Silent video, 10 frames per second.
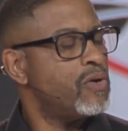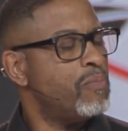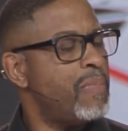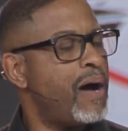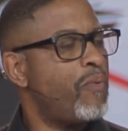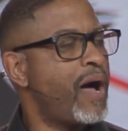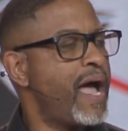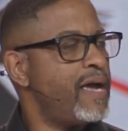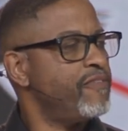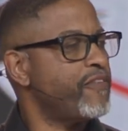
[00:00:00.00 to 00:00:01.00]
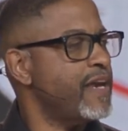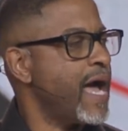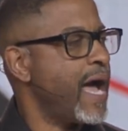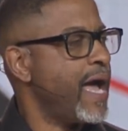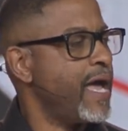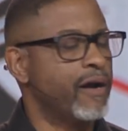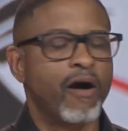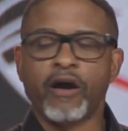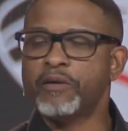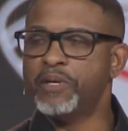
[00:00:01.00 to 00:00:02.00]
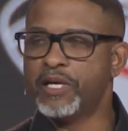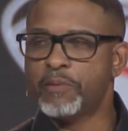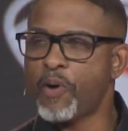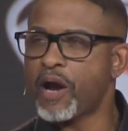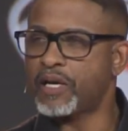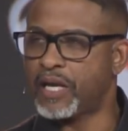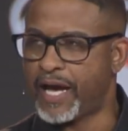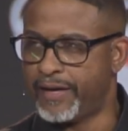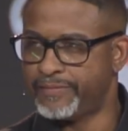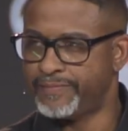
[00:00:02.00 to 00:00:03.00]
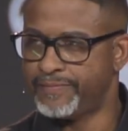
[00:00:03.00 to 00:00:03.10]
my wife and I had an argument in the parking lot.